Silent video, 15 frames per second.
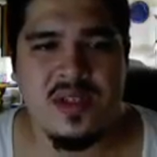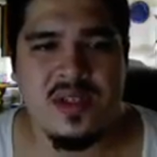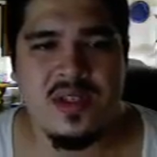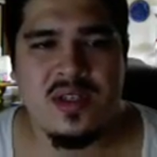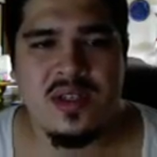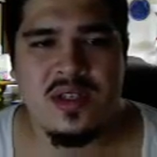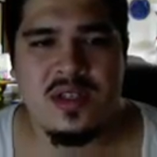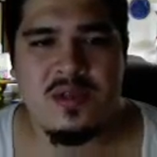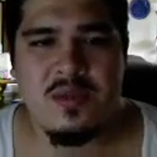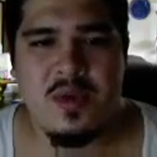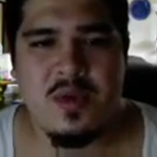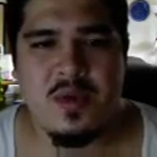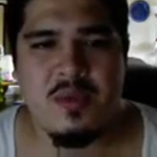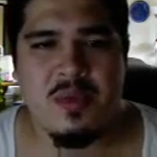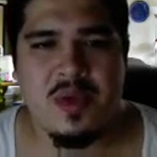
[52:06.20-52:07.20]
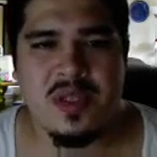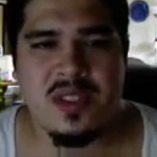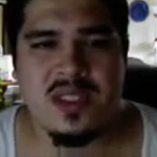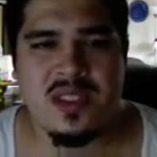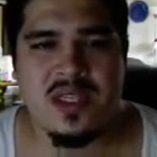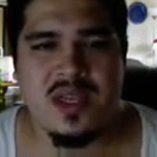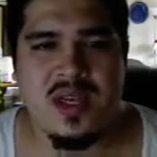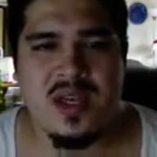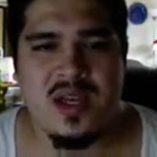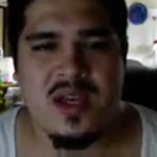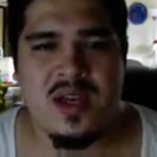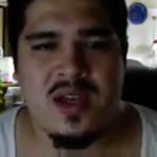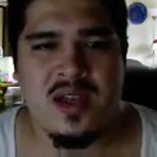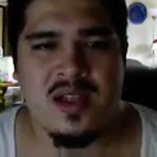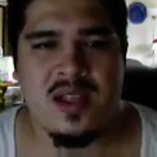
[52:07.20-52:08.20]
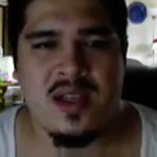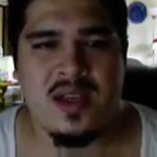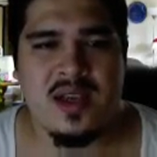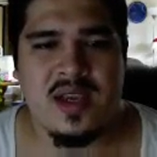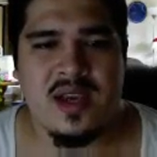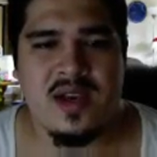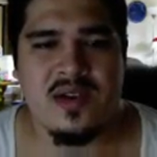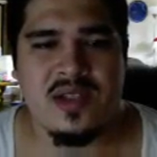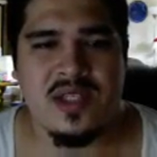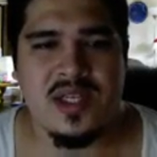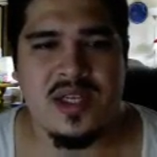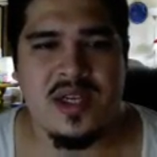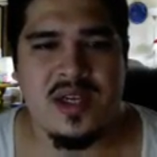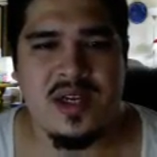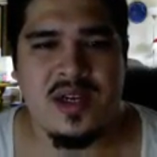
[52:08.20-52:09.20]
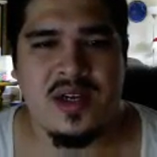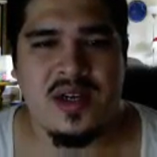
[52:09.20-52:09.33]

So maybe we put like a couch here.